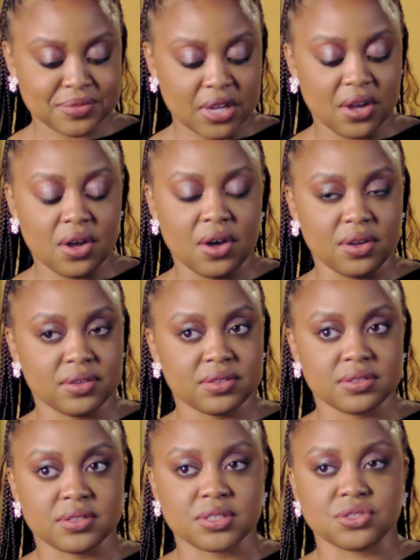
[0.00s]
Oh,
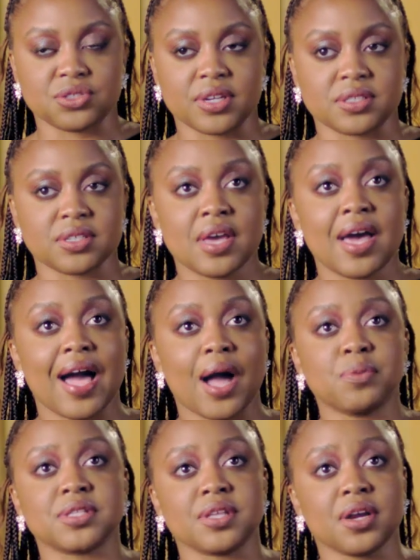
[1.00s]
this dress.
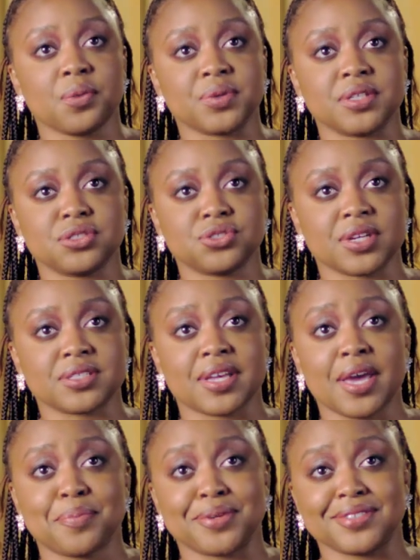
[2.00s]
I was there when this dress
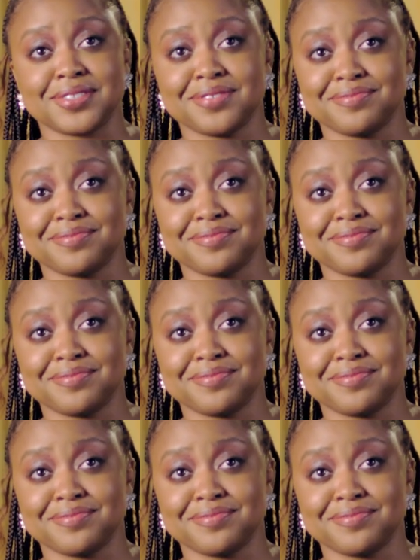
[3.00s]
happened.